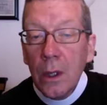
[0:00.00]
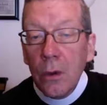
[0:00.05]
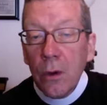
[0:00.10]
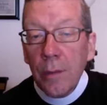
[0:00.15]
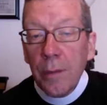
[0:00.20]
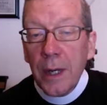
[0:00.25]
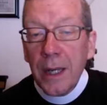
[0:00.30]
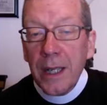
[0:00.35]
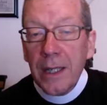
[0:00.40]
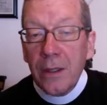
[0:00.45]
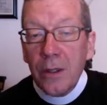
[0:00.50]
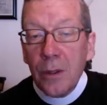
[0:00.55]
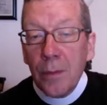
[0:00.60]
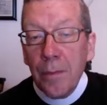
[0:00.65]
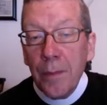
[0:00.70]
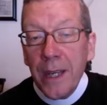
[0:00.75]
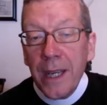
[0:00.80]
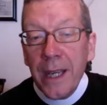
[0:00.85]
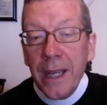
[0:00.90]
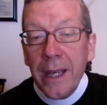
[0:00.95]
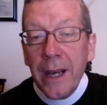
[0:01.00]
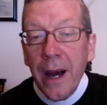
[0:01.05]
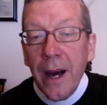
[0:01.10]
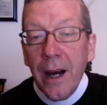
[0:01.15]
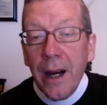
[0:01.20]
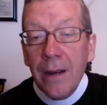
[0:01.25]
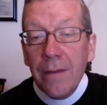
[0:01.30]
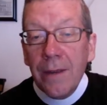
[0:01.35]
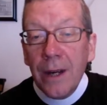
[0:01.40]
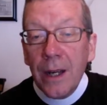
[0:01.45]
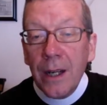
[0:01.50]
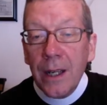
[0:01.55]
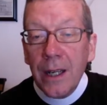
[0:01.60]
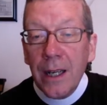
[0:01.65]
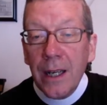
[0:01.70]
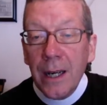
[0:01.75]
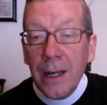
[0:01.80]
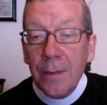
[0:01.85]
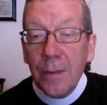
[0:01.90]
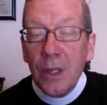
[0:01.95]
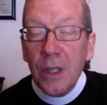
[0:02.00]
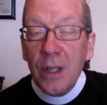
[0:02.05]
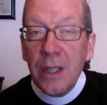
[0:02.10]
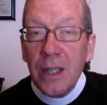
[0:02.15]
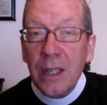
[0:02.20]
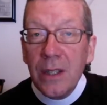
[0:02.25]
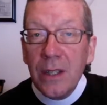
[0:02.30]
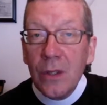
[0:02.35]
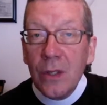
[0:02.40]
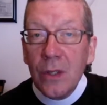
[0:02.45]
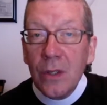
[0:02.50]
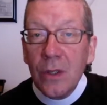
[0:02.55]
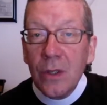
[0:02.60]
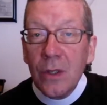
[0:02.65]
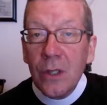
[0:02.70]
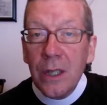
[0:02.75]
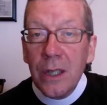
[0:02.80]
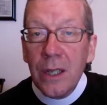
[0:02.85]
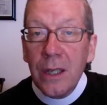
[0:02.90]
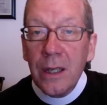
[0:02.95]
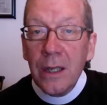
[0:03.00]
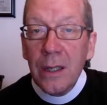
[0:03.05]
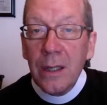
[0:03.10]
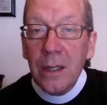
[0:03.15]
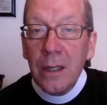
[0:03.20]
reminds me of our common decency